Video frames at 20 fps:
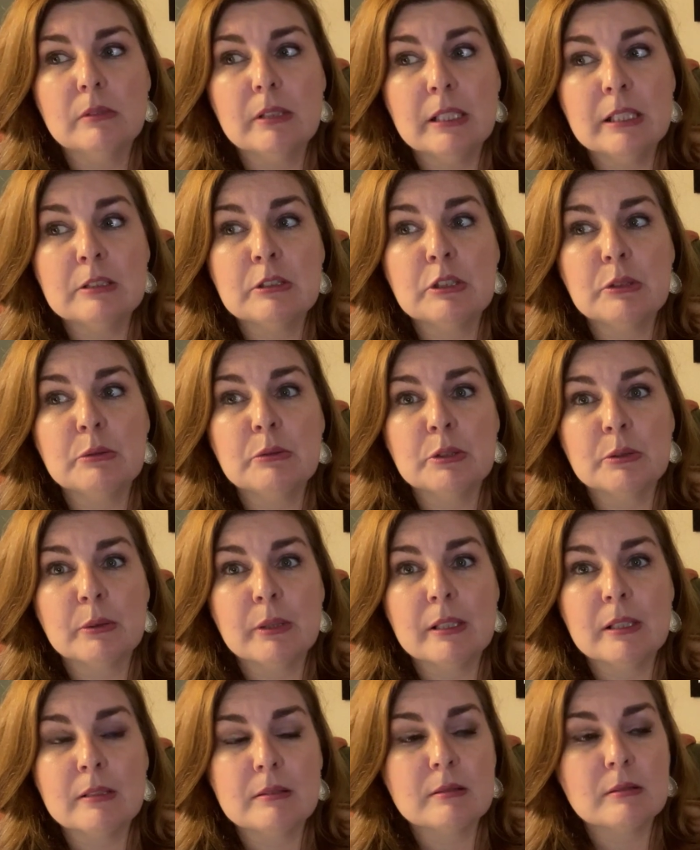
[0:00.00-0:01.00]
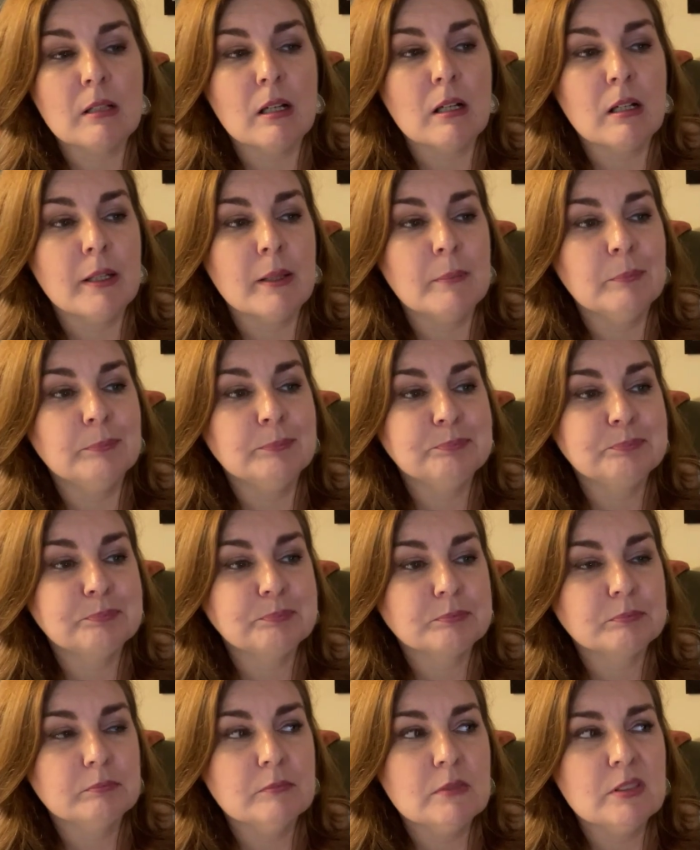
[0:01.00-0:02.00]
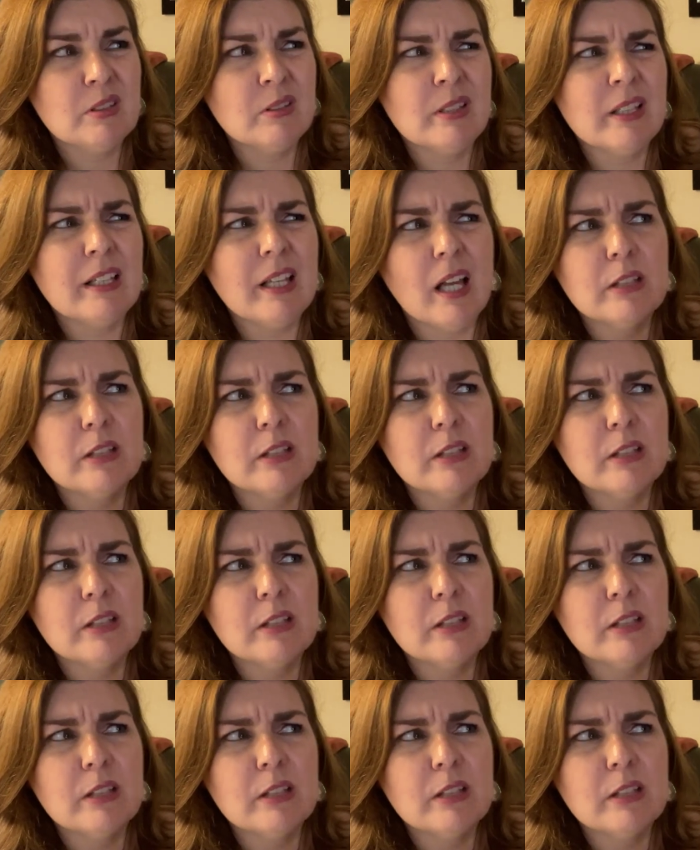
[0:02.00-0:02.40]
into during this time so that